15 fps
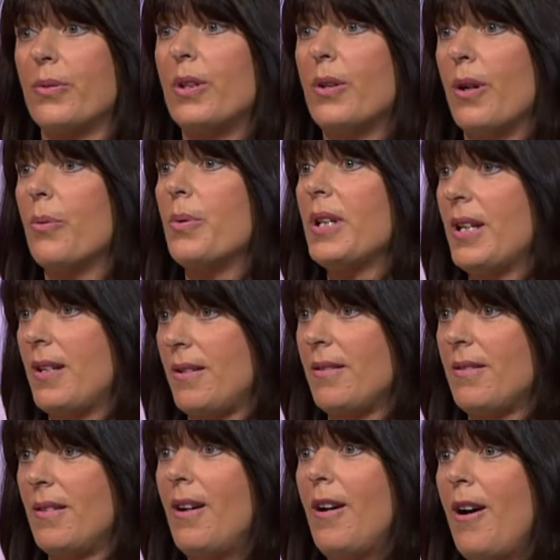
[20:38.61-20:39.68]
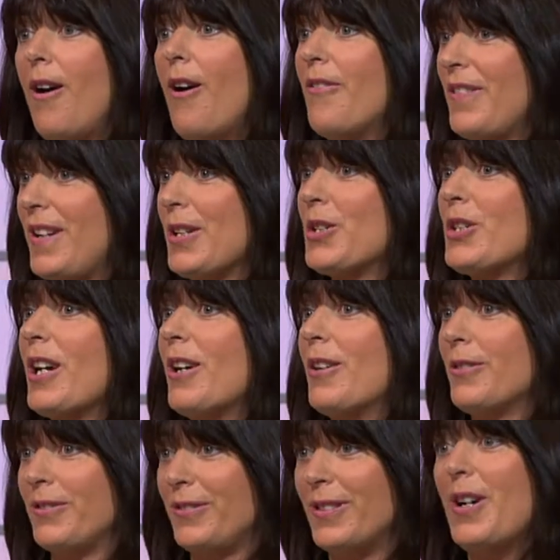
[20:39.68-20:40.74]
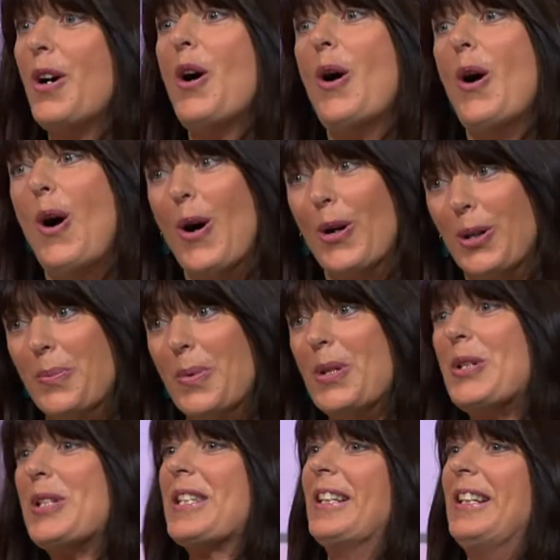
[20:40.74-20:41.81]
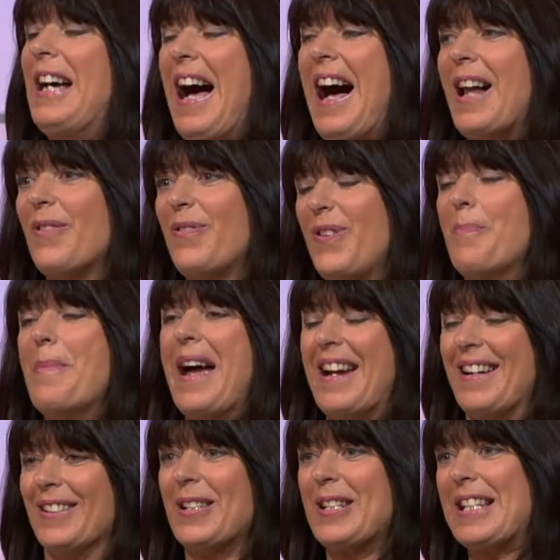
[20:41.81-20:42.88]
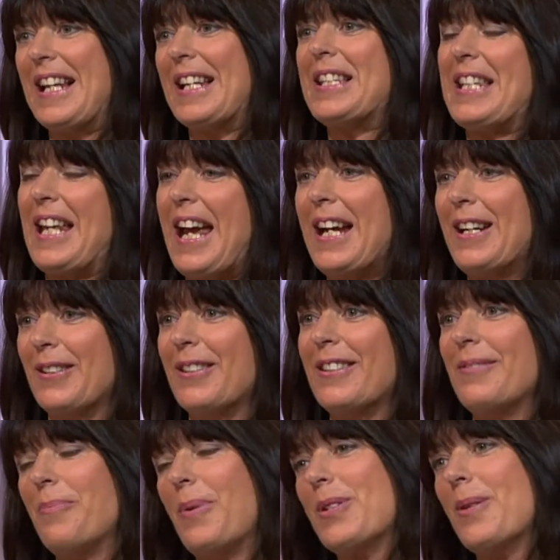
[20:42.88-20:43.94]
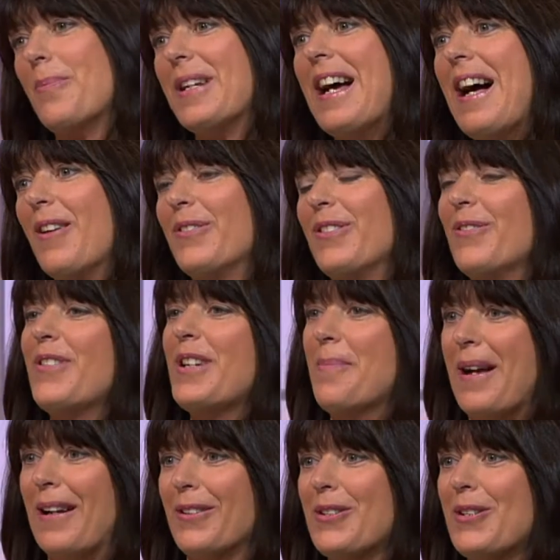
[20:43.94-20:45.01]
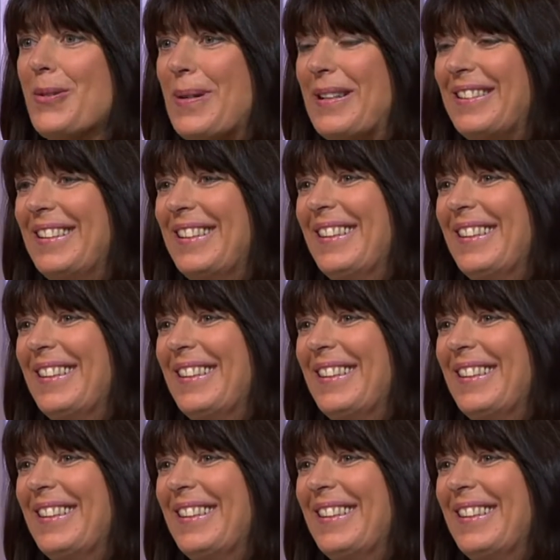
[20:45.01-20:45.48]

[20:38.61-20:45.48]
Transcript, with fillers: you know, we had our fair share of arguments, alpha males, let's say, and possibly alpha females as well.